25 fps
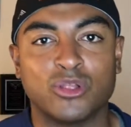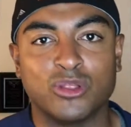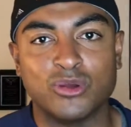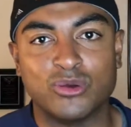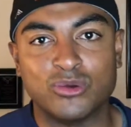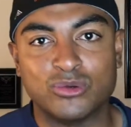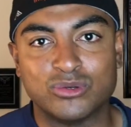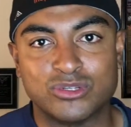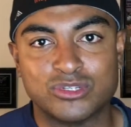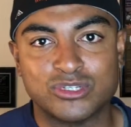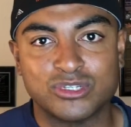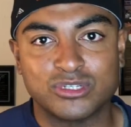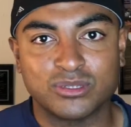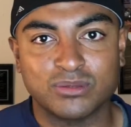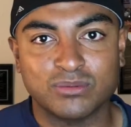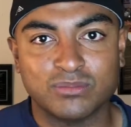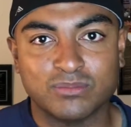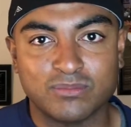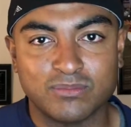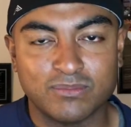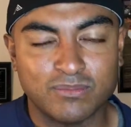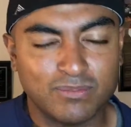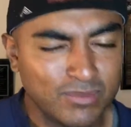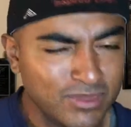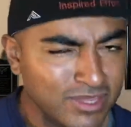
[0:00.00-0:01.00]
loose.
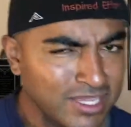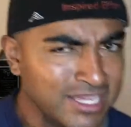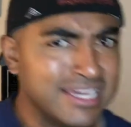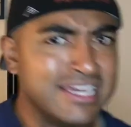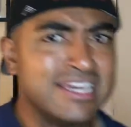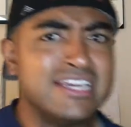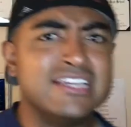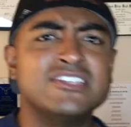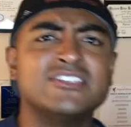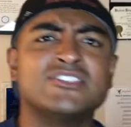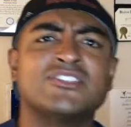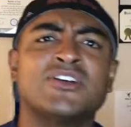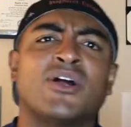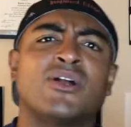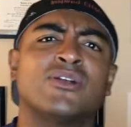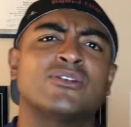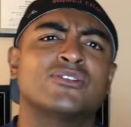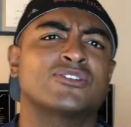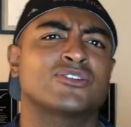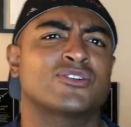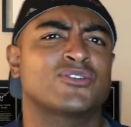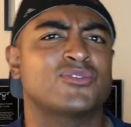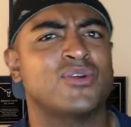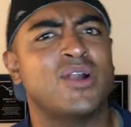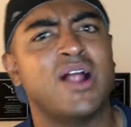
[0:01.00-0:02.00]
He
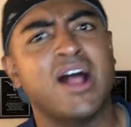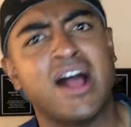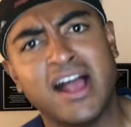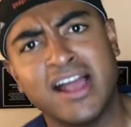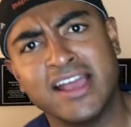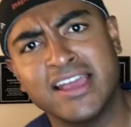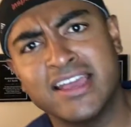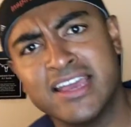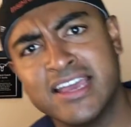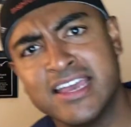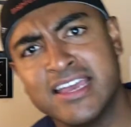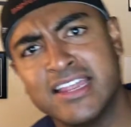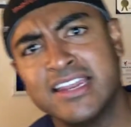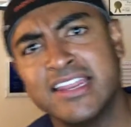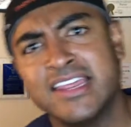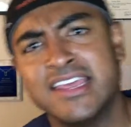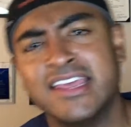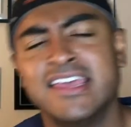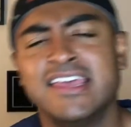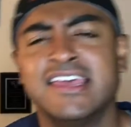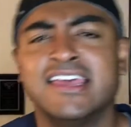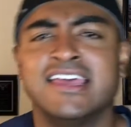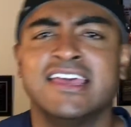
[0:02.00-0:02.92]
starts crying